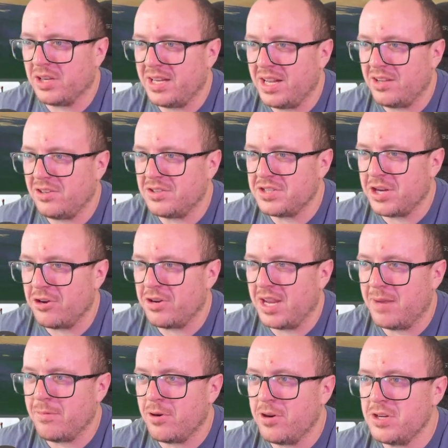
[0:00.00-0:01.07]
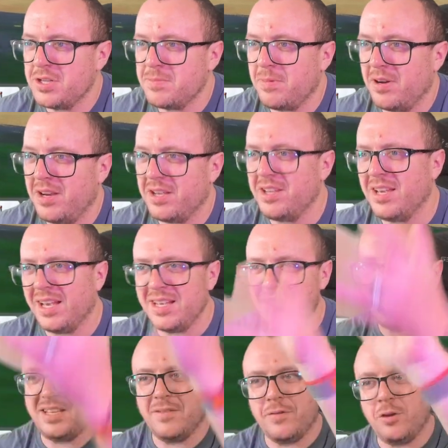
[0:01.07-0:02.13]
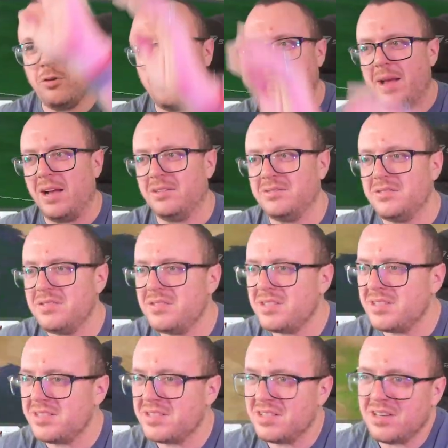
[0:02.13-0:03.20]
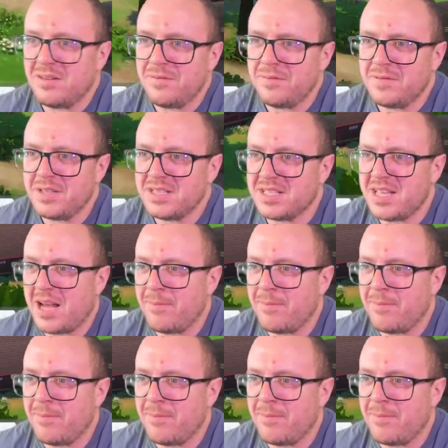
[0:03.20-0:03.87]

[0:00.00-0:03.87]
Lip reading: out onto your neighbors, but you can kind of see the view of the mountains and stuff. It's not